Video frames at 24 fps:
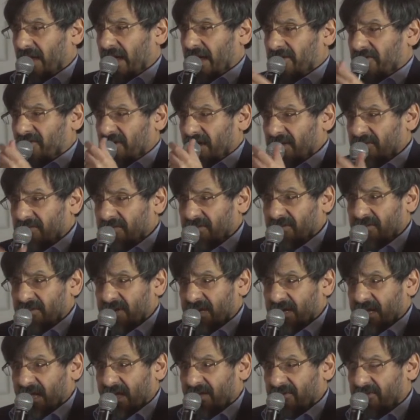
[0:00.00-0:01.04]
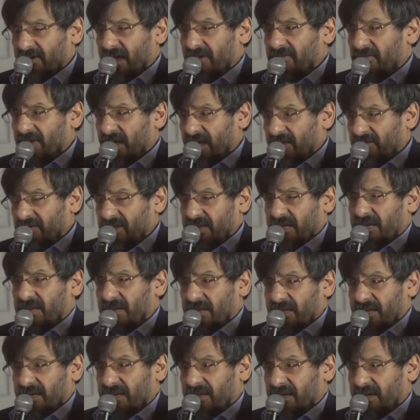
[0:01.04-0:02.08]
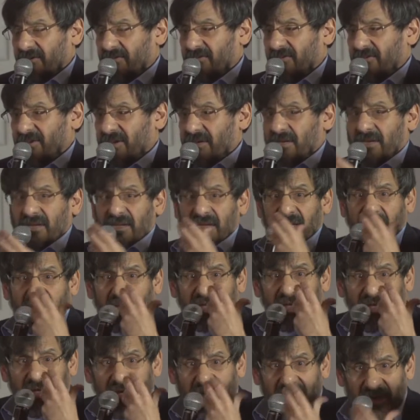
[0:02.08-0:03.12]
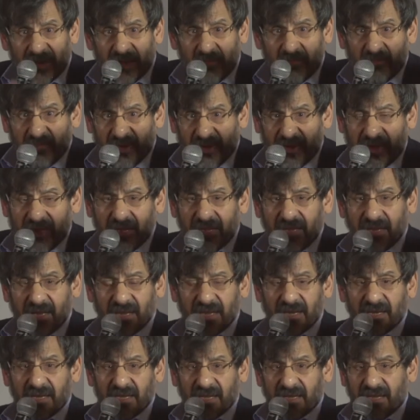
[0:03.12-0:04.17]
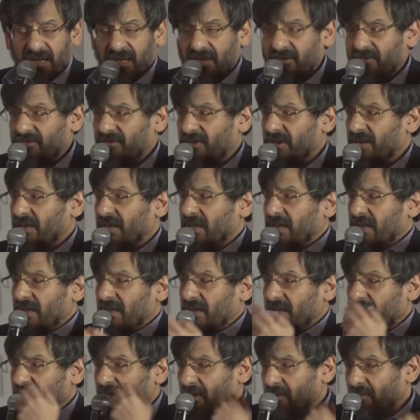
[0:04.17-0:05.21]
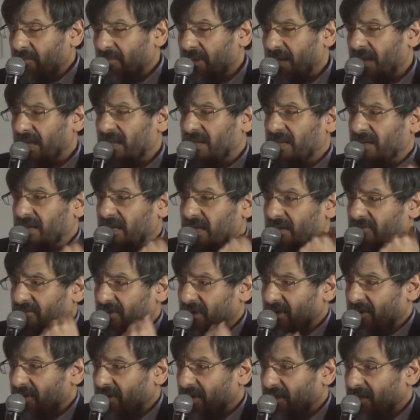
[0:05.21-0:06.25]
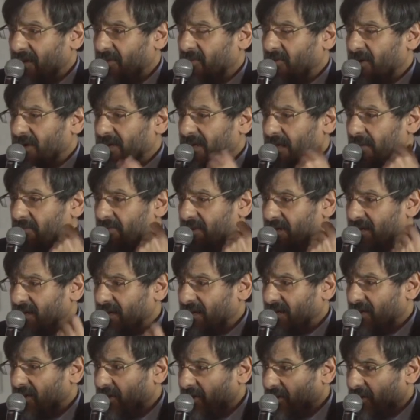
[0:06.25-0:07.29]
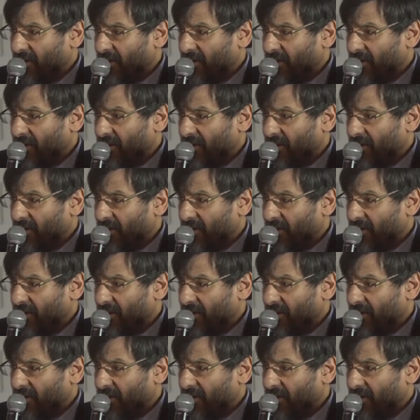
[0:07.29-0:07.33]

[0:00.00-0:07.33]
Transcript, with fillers: And just as an, as, as, as an indication, uh, an empirical indication, go back and have a look at what happened in